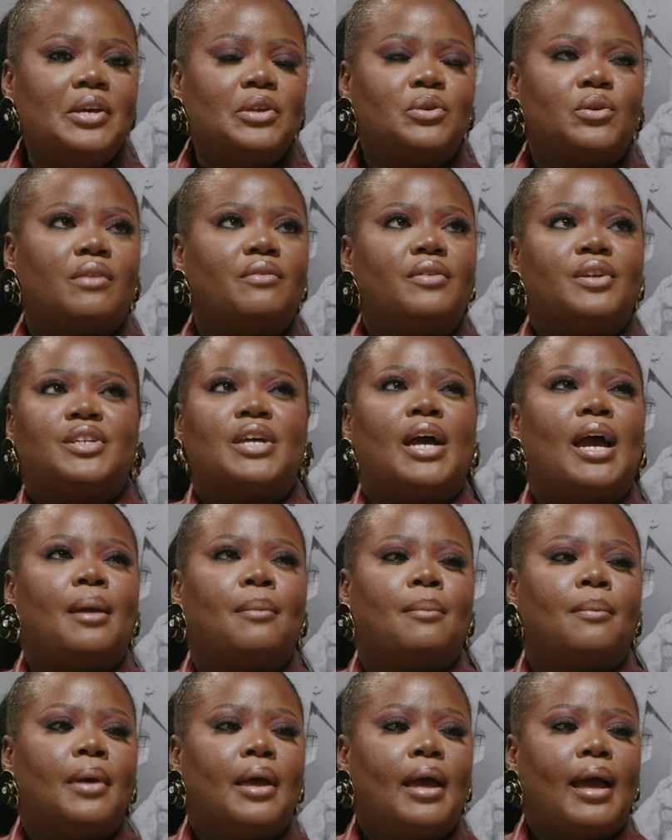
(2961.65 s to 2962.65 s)
So every
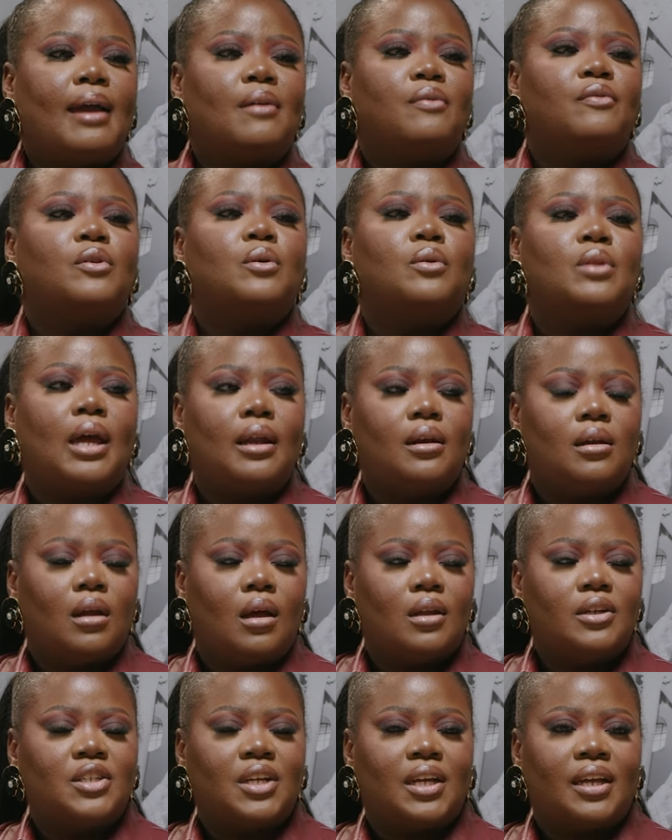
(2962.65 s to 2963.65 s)
time I feel that
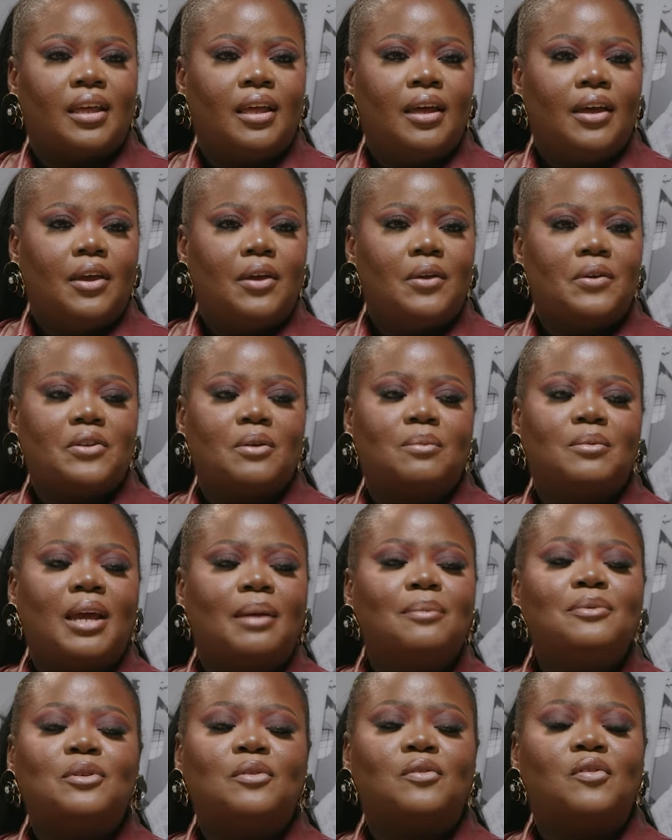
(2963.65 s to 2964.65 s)
nudging, you know,
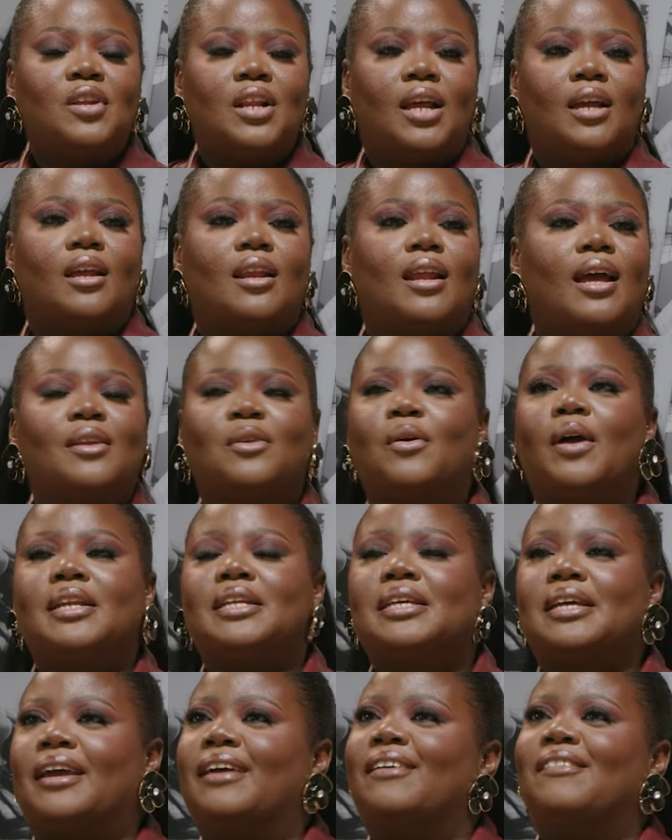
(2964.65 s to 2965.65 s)
sometimes you feel it and you're like, no, I
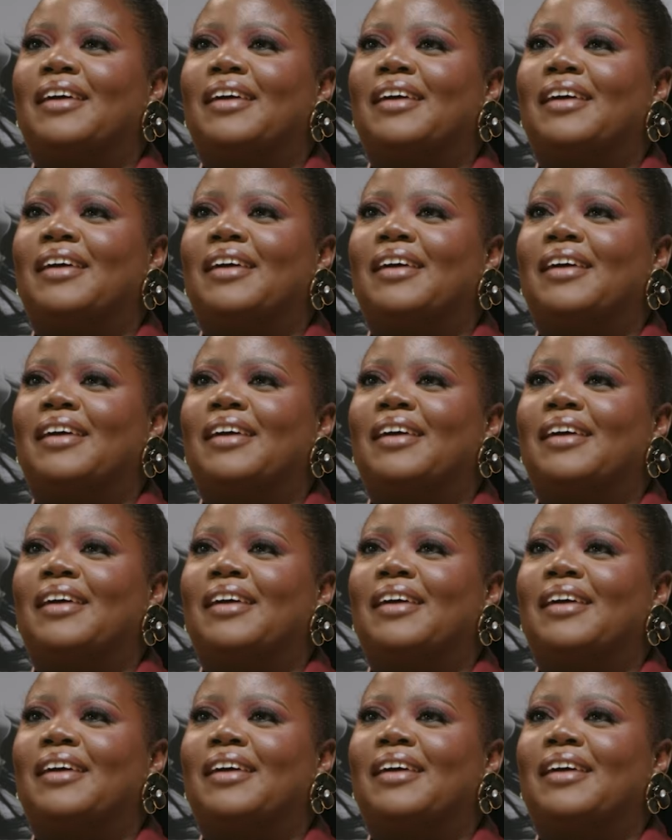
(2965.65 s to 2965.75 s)
didn't hear